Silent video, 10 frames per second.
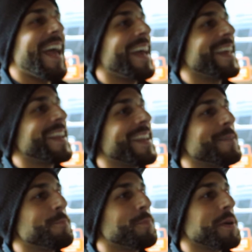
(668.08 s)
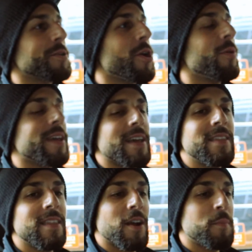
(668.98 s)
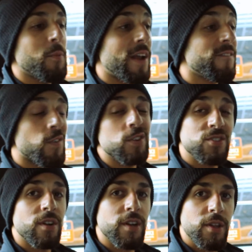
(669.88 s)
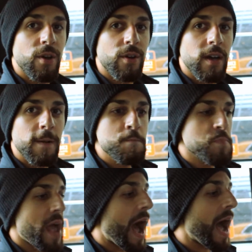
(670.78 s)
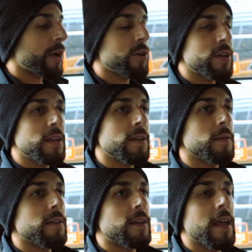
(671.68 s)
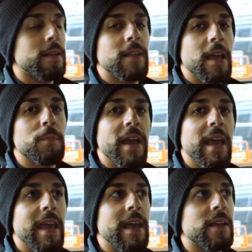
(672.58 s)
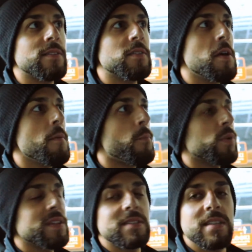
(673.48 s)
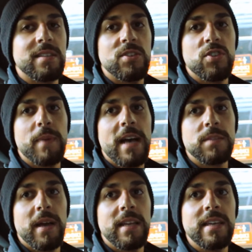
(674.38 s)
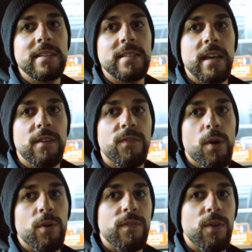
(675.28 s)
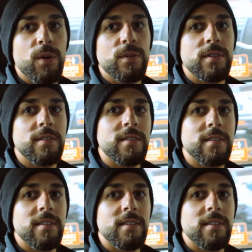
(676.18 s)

And but going in there, I mean, when I first started yoga, I couldn't t take my hands more than six inches past my knees in a forward fold.